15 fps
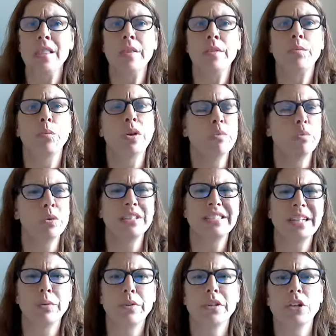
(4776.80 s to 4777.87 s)
what, what's
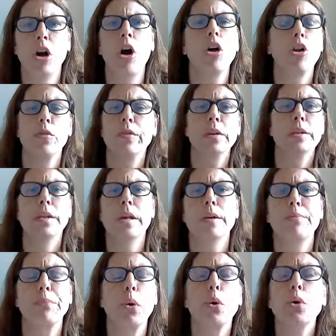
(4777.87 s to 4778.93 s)
that one called over there in
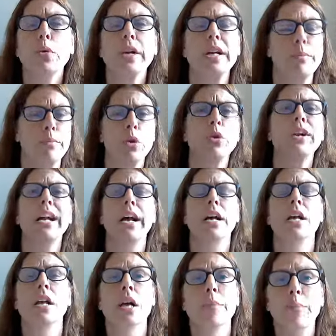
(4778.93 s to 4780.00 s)
Puerto Rico? Maria.
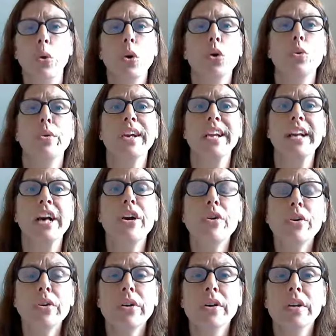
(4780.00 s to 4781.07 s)
Puerto
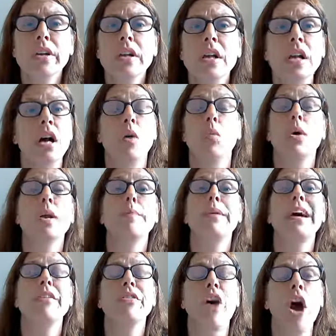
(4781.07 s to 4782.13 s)
Rico? What
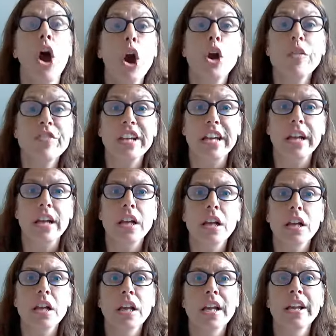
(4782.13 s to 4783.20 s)
about Harvey
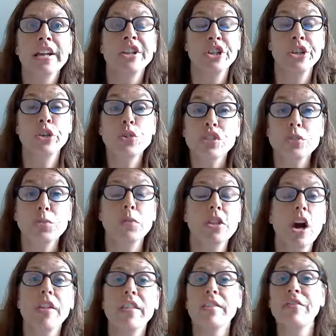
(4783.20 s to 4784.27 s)
in Houston with
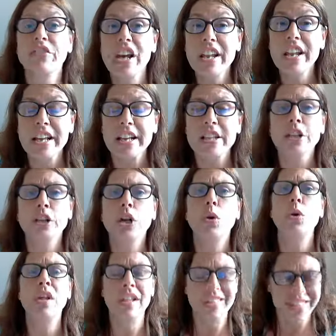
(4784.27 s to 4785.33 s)
all the flooding? You
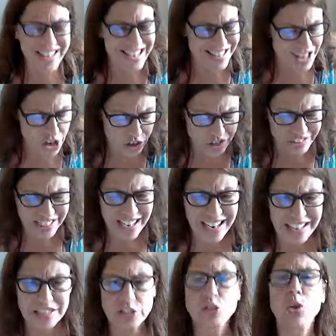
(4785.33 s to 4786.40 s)
know, these are
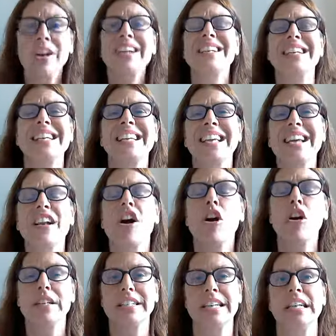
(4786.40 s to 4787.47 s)
signs trying to get
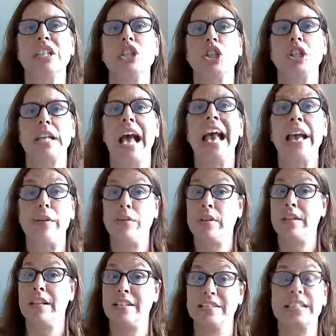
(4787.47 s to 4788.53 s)
our attention. Hey,
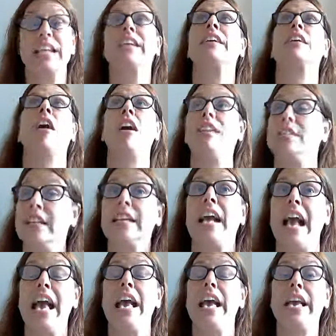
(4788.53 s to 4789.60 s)
that saying, God saying,
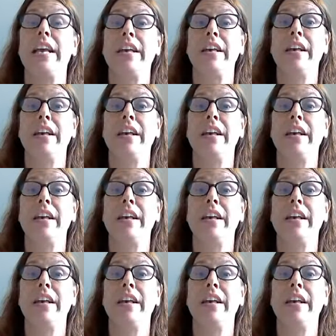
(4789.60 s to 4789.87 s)
hey,